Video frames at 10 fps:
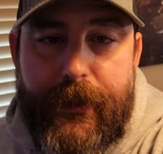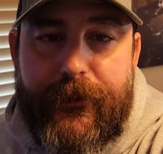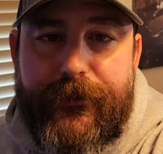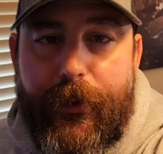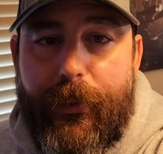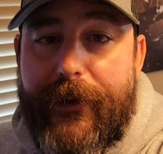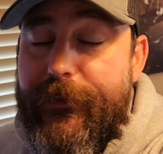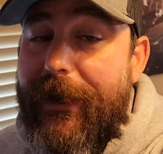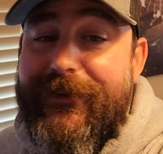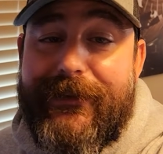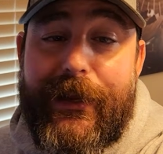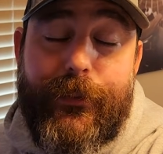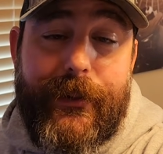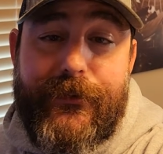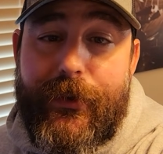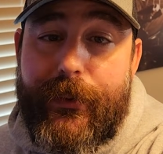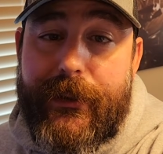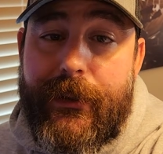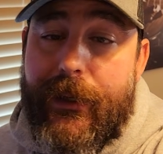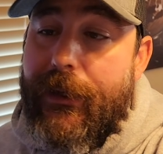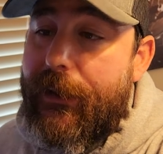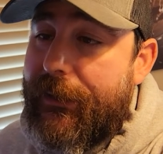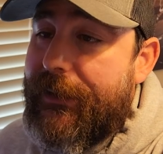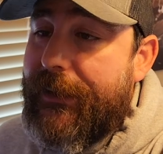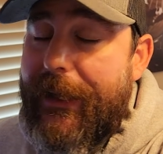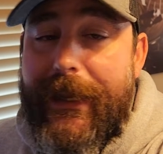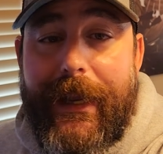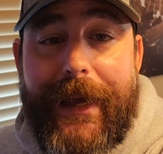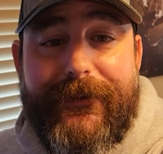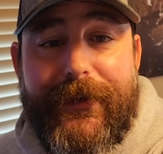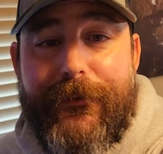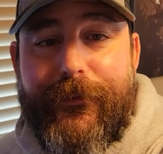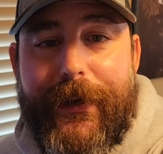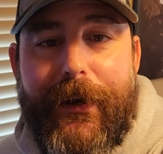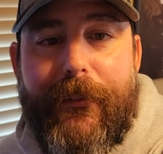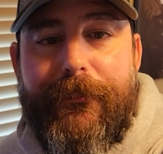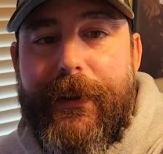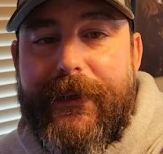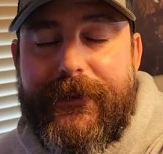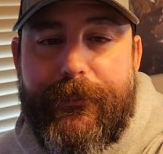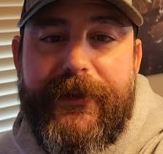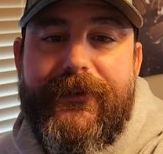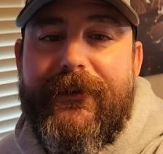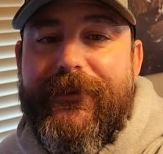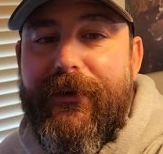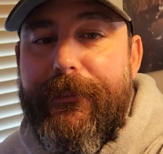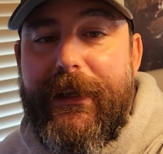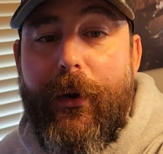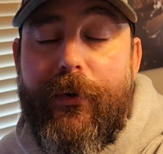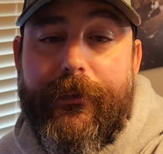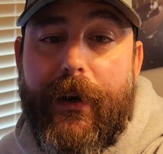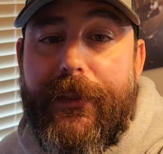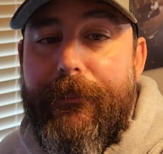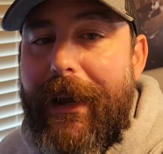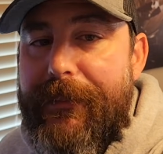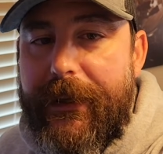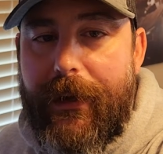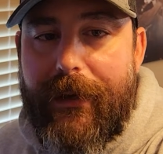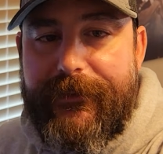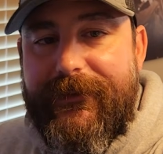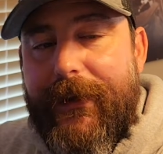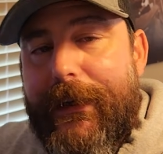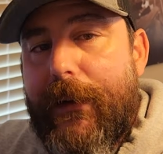So if you guys like what I'm doing, again, I hate asking for help, but please consider me over on the Buy Me a Coffee side.